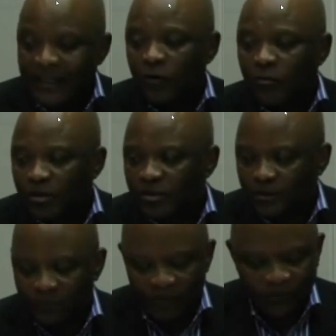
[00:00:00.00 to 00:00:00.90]
outburst
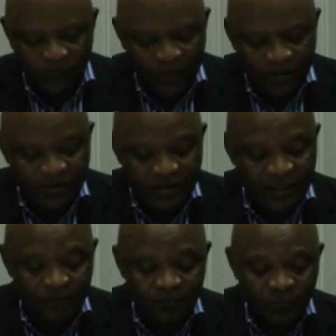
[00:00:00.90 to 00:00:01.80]
of infections
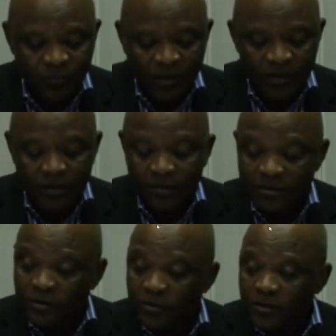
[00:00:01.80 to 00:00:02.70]
there.
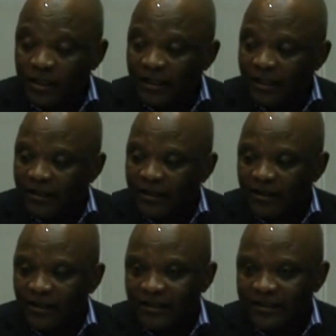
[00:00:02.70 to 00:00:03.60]
So I
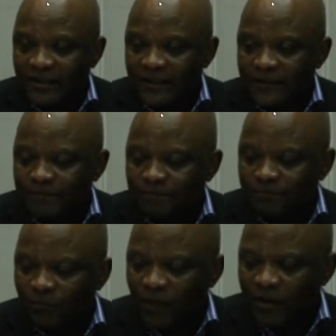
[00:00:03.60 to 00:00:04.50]
think let's
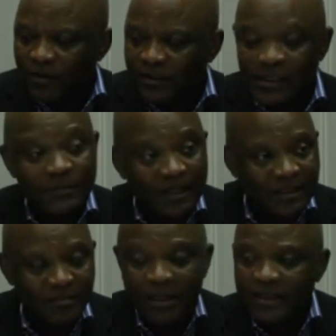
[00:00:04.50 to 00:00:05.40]
keep that
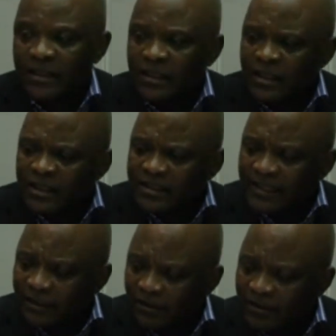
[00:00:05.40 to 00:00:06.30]
in mind.
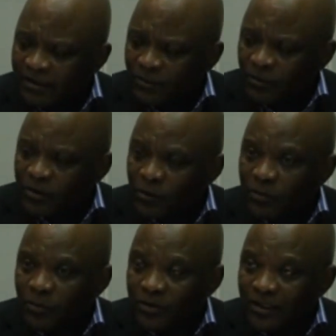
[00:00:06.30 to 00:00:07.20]
Secondly, what do we
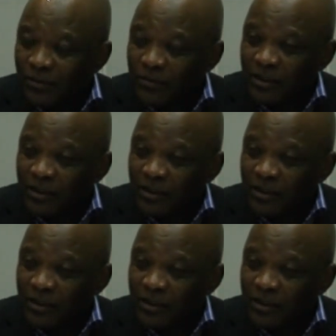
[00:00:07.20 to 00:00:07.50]
project? We